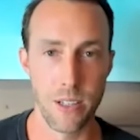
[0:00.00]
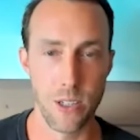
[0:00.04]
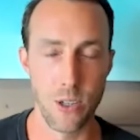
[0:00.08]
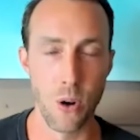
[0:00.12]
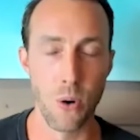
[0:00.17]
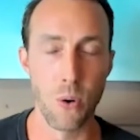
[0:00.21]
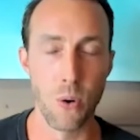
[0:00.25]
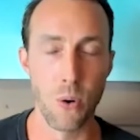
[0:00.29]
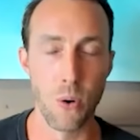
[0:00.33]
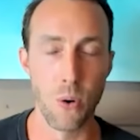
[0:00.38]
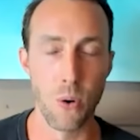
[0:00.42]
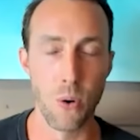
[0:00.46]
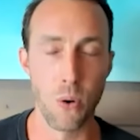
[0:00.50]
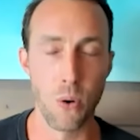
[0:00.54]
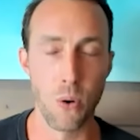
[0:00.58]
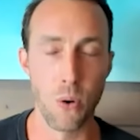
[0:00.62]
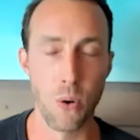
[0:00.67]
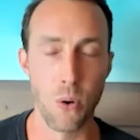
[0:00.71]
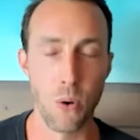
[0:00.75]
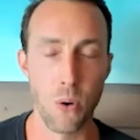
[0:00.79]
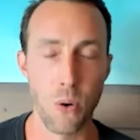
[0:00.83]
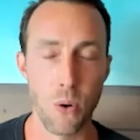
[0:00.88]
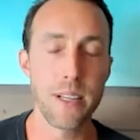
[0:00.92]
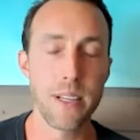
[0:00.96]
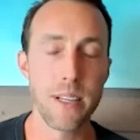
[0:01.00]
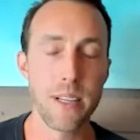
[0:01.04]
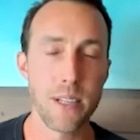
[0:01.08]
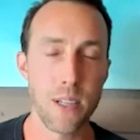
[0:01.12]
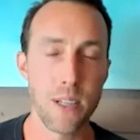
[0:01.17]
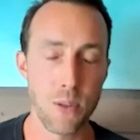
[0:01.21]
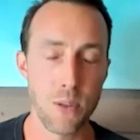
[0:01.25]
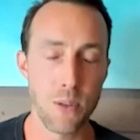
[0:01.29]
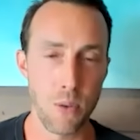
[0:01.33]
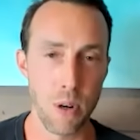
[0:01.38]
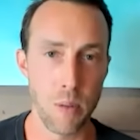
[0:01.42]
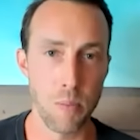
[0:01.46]
So
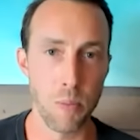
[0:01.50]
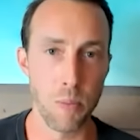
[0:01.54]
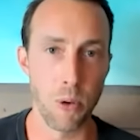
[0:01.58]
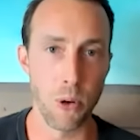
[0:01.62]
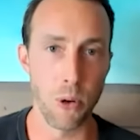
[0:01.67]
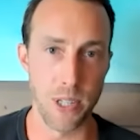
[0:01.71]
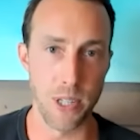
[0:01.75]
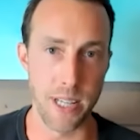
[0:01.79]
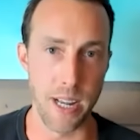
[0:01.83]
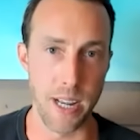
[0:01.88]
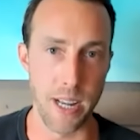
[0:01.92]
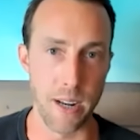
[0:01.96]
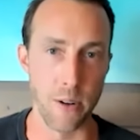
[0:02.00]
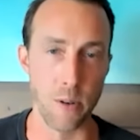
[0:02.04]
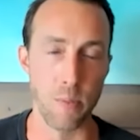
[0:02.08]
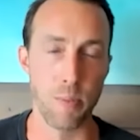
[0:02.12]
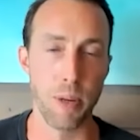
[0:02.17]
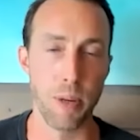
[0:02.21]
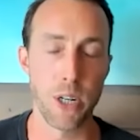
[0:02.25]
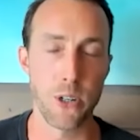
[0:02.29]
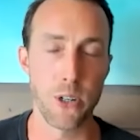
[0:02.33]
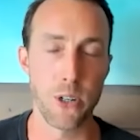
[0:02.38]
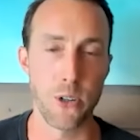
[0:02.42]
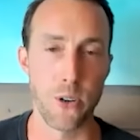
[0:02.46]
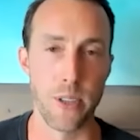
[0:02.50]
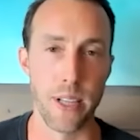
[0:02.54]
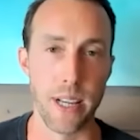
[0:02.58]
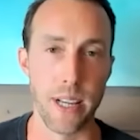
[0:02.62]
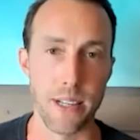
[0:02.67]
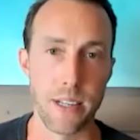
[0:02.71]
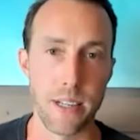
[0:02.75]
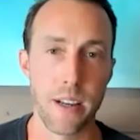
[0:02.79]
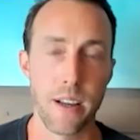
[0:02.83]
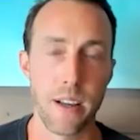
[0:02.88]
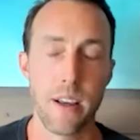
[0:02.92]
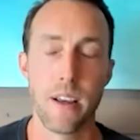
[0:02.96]
this is what it boils down to. Picture
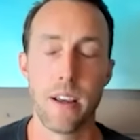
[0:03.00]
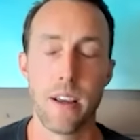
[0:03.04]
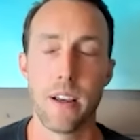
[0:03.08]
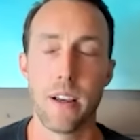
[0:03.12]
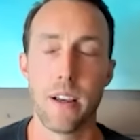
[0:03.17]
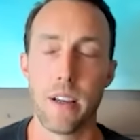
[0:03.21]
this.